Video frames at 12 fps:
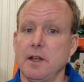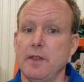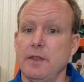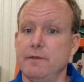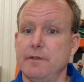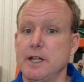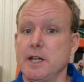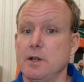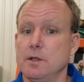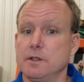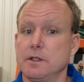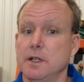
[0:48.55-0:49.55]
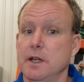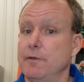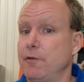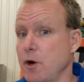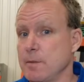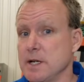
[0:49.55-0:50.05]
the videos
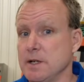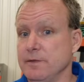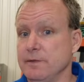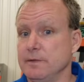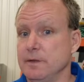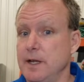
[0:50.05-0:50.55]
informative